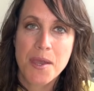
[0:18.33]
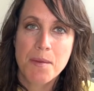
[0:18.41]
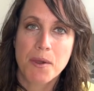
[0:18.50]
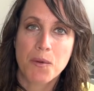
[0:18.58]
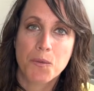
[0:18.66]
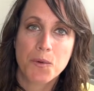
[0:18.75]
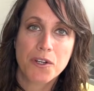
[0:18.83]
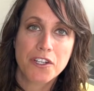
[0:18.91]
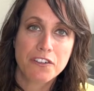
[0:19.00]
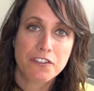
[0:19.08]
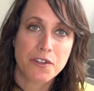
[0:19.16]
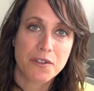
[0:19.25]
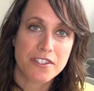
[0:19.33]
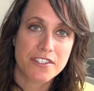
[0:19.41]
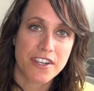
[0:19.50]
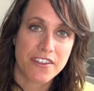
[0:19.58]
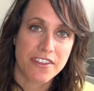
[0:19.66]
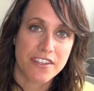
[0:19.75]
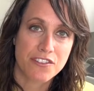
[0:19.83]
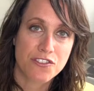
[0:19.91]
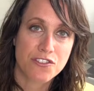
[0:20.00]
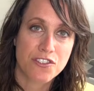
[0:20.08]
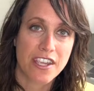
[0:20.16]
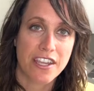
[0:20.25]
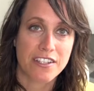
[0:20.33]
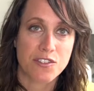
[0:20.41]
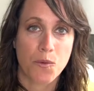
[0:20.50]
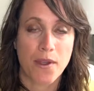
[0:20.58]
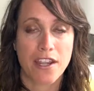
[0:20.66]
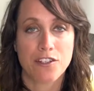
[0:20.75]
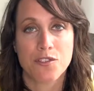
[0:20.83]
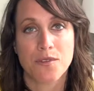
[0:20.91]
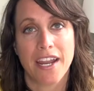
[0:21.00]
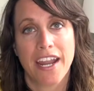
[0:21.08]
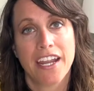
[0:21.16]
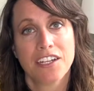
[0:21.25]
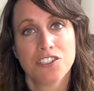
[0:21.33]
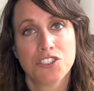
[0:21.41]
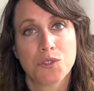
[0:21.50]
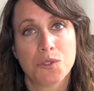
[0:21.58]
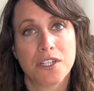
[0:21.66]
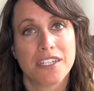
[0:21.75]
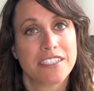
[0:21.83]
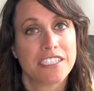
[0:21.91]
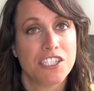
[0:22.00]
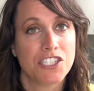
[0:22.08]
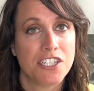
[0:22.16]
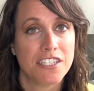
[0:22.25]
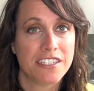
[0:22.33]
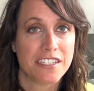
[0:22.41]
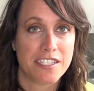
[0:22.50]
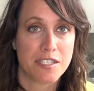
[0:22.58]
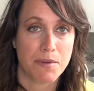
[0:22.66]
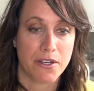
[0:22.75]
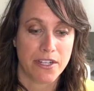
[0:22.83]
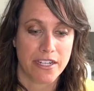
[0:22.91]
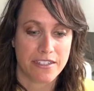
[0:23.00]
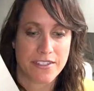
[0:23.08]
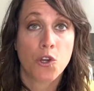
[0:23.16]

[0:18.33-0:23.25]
But we're going to focus on this as a way to enhance your teaching experience.